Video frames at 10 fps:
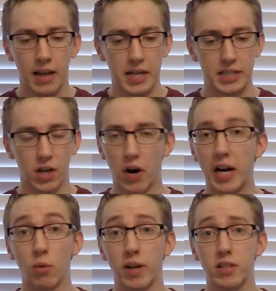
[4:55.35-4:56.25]
Is there
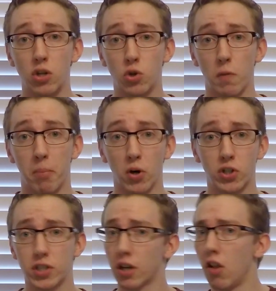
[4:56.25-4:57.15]
any reason you should
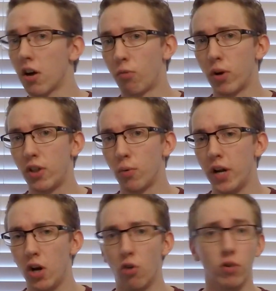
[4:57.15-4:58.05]
purchase the Glock
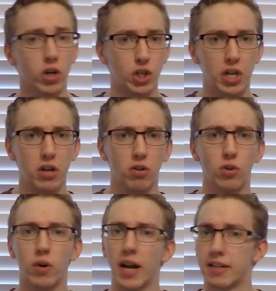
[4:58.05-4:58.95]
43 over a Shield
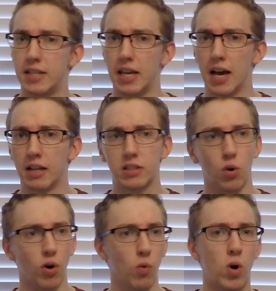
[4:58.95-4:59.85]
or an XDS
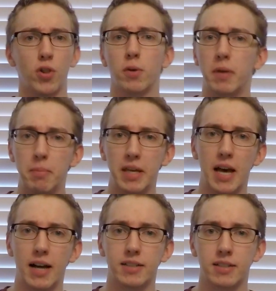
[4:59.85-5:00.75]
or a Walther
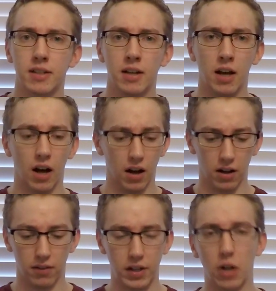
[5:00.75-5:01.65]
PPS,
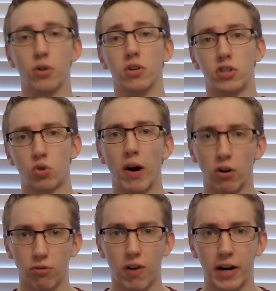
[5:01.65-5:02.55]
the other
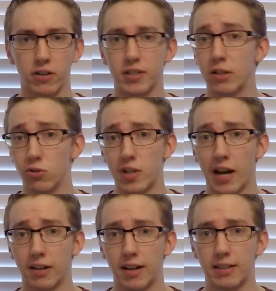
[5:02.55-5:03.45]
Striker Fire single
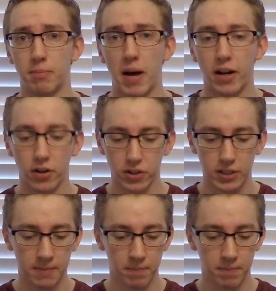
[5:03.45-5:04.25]
stack 9 competitors?